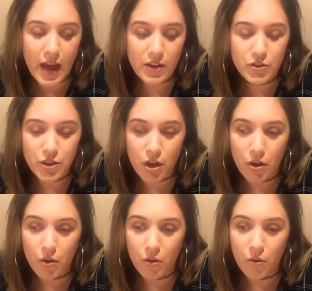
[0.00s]
And
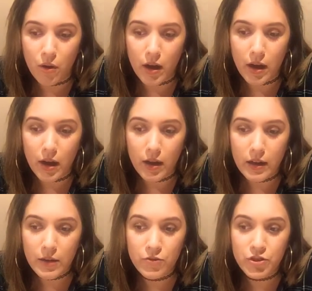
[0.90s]
so
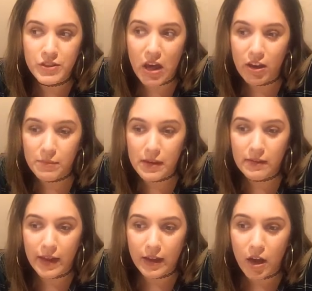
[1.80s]
he was just telling me
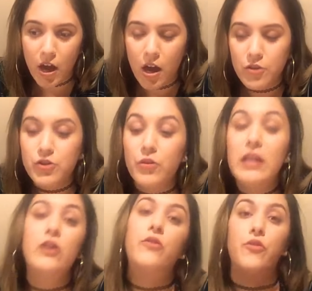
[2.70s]
like,
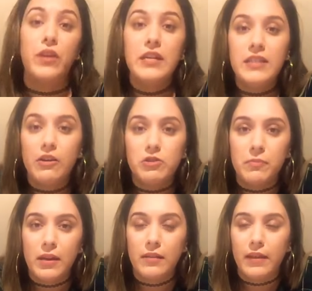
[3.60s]
then he tells
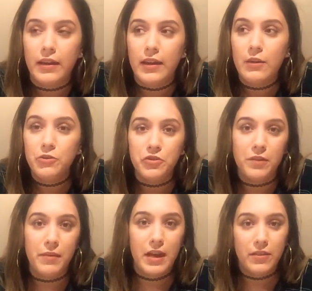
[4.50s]
me like he was
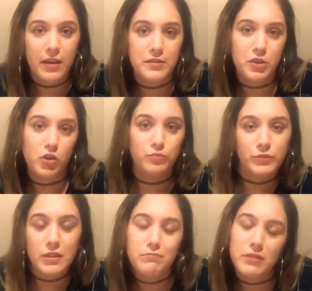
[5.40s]
trying to make things little,
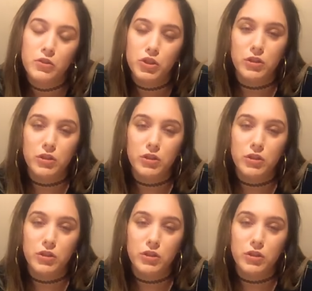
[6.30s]
so